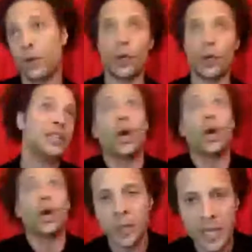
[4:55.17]
Or I don't
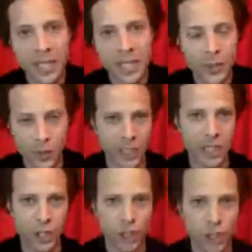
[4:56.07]
want to be in this
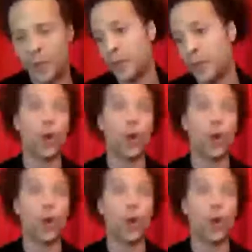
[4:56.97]
relationship anymore.